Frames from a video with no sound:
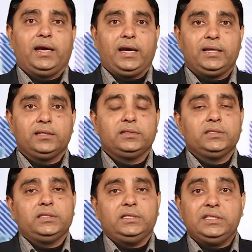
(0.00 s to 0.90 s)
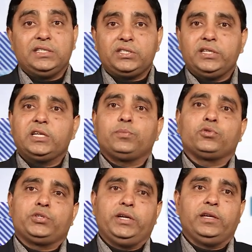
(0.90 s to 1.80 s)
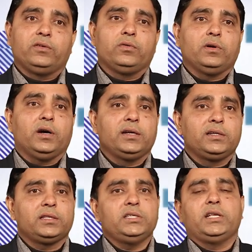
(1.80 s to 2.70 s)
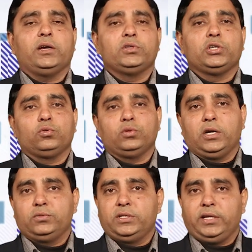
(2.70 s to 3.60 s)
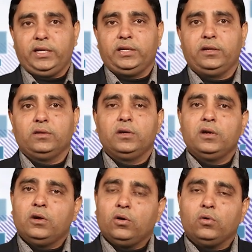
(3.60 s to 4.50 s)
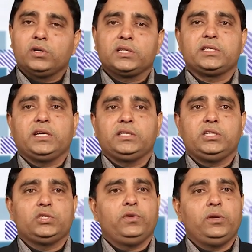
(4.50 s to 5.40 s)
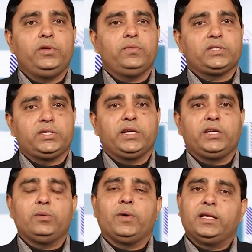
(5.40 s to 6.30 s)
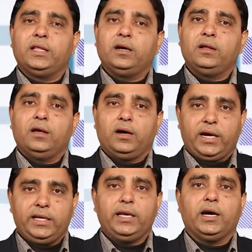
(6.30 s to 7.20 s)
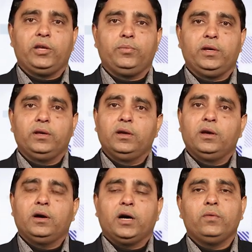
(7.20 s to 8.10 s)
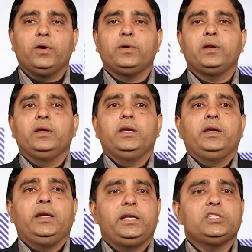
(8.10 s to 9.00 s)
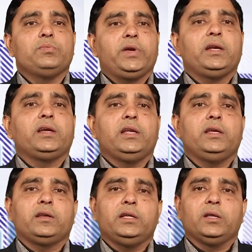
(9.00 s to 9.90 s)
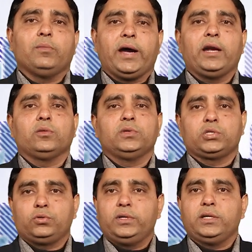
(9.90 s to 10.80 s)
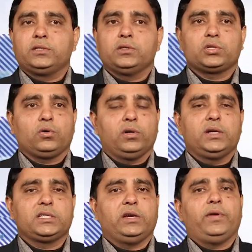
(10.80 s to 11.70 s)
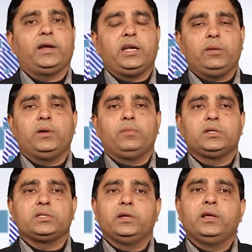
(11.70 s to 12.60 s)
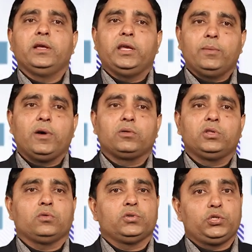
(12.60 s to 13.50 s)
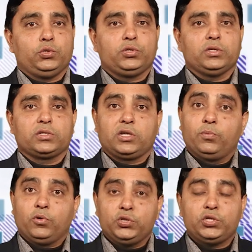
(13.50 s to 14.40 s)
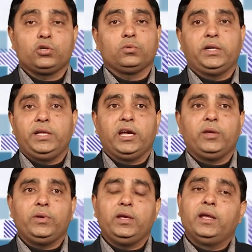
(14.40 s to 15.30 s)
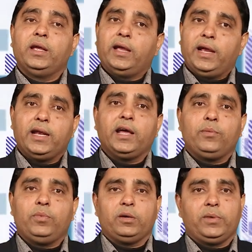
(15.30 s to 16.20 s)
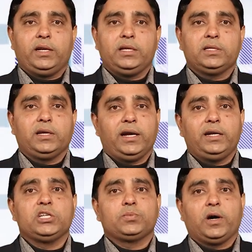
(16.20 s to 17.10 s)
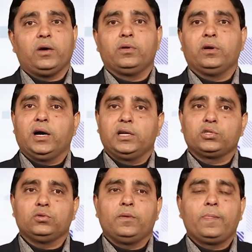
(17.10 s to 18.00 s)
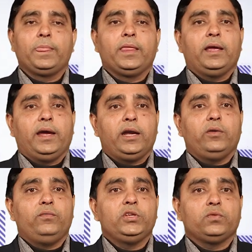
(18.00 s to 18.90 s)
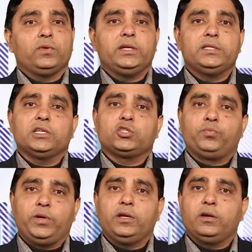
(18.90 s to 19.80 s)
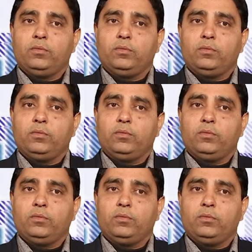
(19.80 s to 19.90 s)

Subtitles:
and initiate proceeding under this regulation 2018. All such cases will be investigated by the IAIP. However, it is made clear in the mind of the students, scholars and faculty members about the constitutions, composition of the DIP and IAIP committees and its power also, and which one is the superior